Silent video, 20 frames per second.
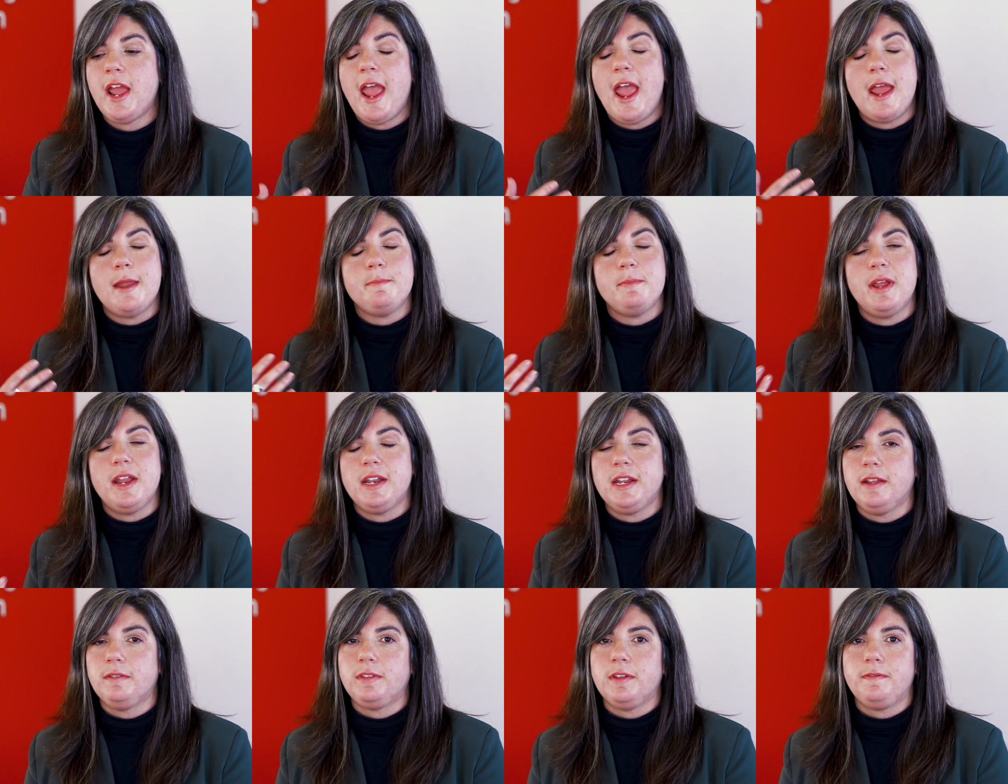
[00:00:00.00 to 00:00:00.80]
and
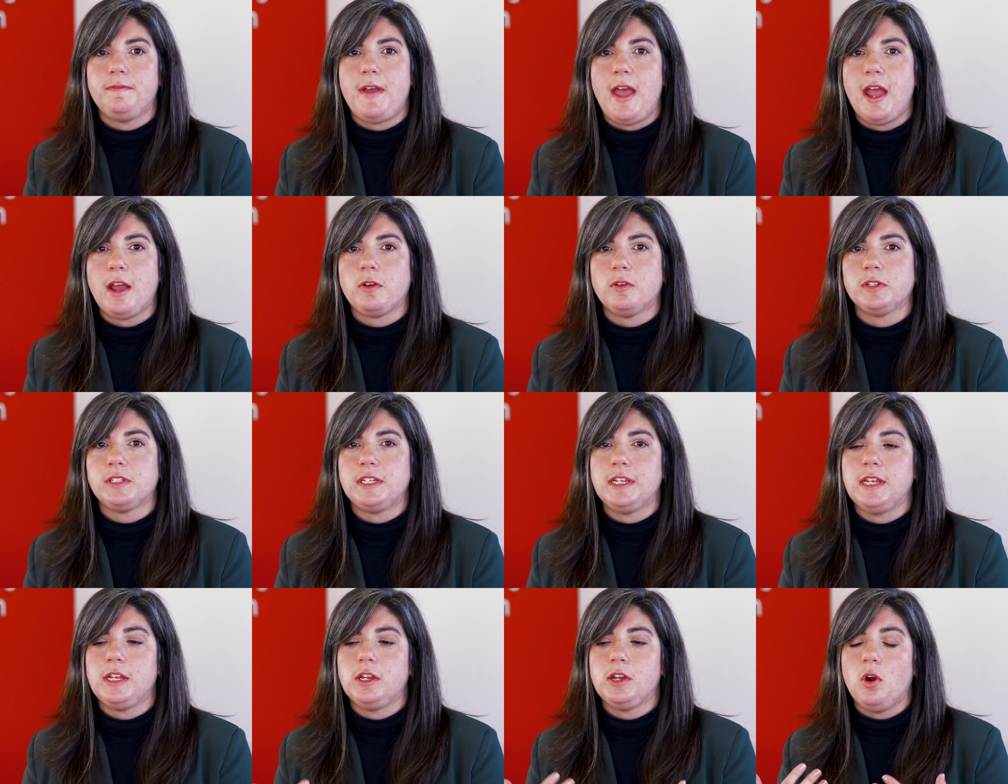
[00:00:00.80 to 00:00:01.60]
many of the
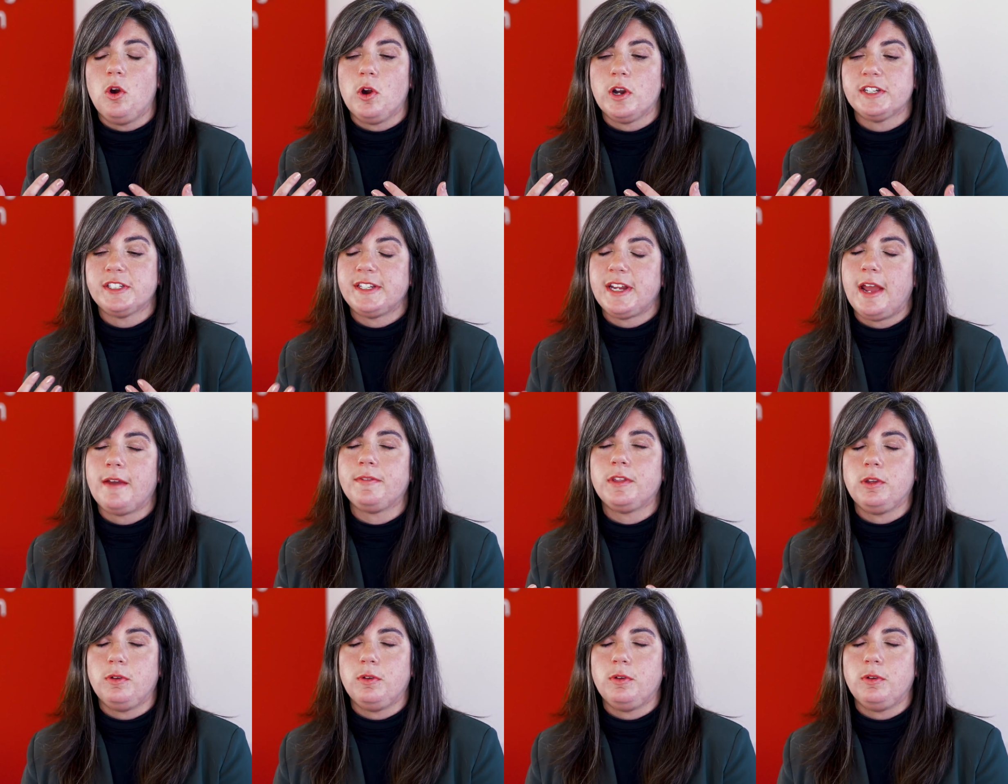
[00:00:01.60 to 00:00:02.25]
faculty or staff that